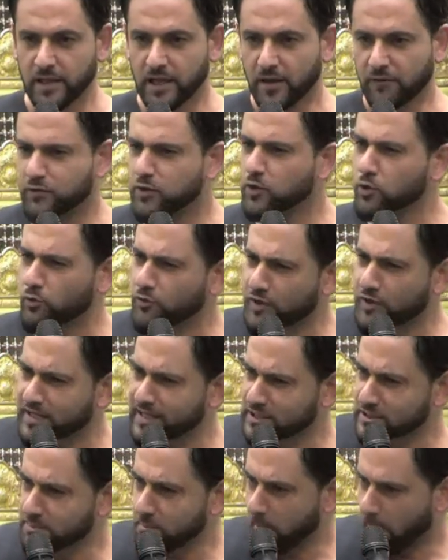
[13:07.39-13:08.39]
If you don't think
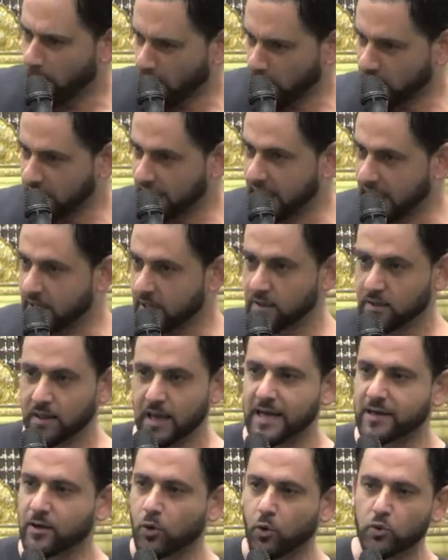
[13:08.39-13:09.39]
that's marketing
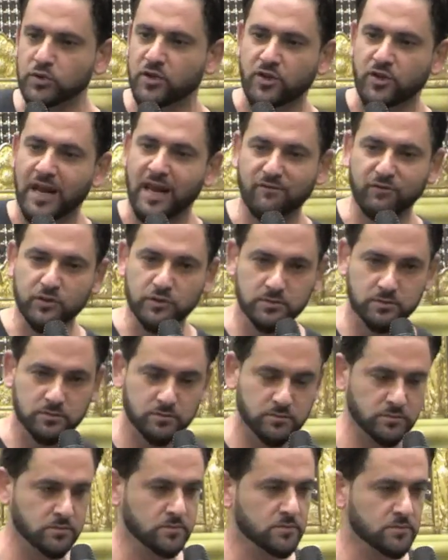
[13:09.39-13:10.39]
at a whole nother level,
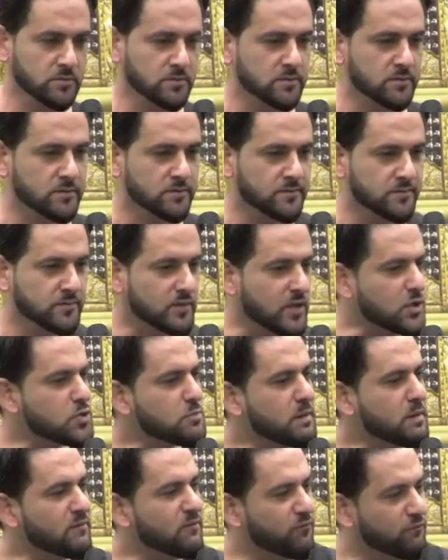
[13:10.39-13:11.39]
then you've
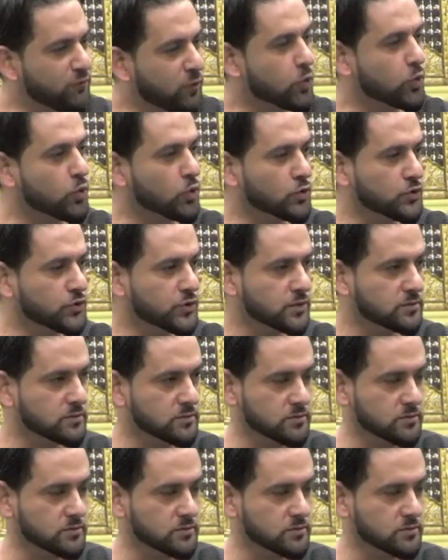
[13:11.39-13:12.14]
been fooled.